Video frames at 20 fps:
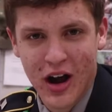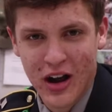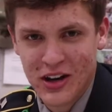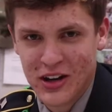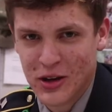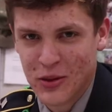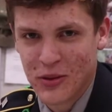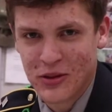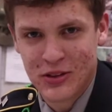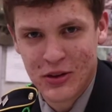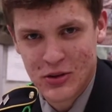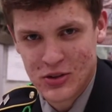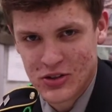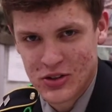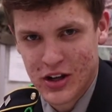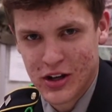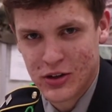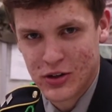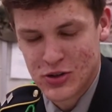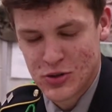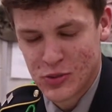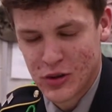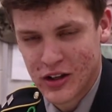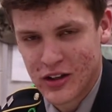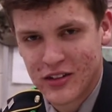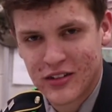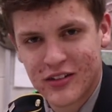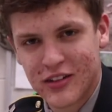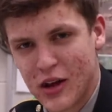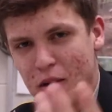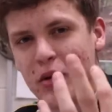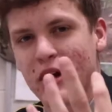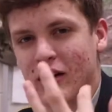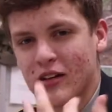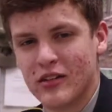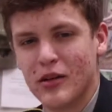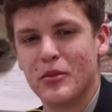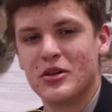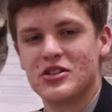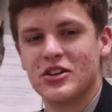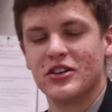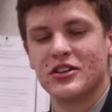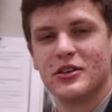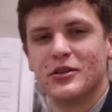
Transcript: idea what those letters mean. Come here, let me tell